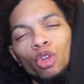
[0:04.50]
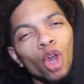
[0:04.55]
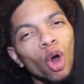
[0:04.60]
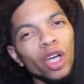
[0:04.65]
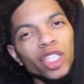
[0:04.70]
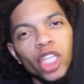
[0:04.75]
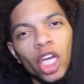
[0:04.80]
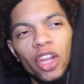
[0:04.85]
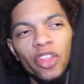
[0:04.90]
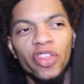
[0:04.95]
you know,
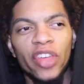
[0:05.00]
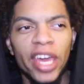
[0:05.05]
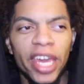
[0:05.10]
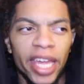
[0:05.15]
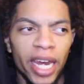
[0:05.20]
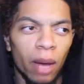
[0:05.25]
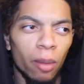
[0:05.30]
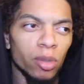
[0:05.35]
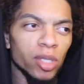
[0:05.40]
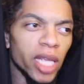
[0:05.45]
I started
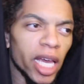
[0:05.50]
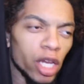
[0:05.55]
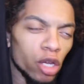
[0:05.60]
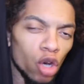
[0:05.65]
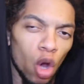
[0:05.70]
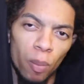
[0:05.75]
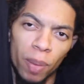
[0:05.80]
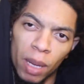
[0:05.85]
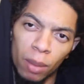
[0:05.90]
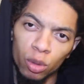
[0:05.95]
thinking, I was like,
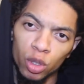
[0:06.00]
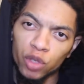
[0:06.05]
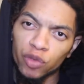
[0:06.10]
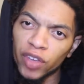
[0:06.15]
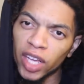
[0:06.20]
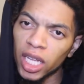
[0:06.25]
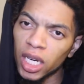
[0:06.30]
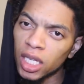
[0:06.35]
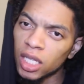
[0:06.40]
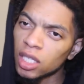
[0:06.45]
you know, people's
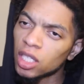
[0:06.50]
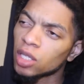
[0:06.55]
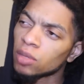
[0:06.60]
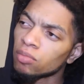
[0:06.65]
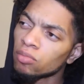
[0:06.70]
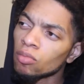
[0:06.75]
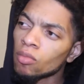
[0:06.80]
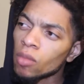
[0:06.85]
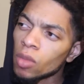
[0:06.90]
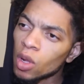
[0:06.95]

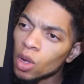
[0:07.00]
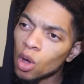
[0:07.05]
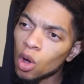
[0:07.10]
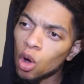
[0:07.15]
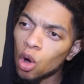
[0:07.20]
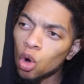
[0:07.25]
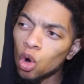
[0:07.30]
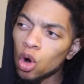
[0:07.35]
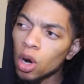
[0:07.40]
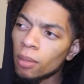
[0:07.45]
feelings
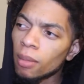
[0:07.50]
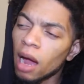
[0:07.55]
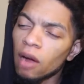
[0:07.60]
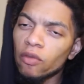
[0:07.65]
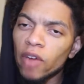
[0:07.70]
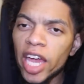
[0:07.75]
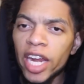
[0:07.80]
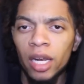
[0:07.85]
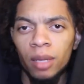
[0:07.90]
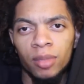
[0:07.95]
or my
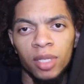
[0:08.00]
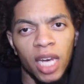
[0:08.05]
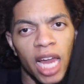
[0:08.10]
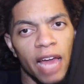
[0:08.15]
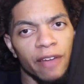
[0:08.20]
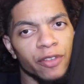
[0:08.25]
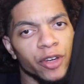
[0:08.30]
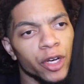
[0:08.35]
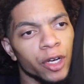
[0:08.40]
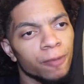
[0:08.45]
random's
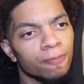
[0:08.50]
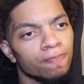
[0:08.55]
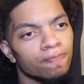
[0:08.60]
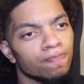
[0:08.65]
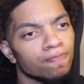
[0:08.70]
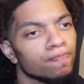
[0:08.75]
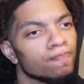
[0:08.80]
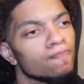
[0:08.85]
laughter.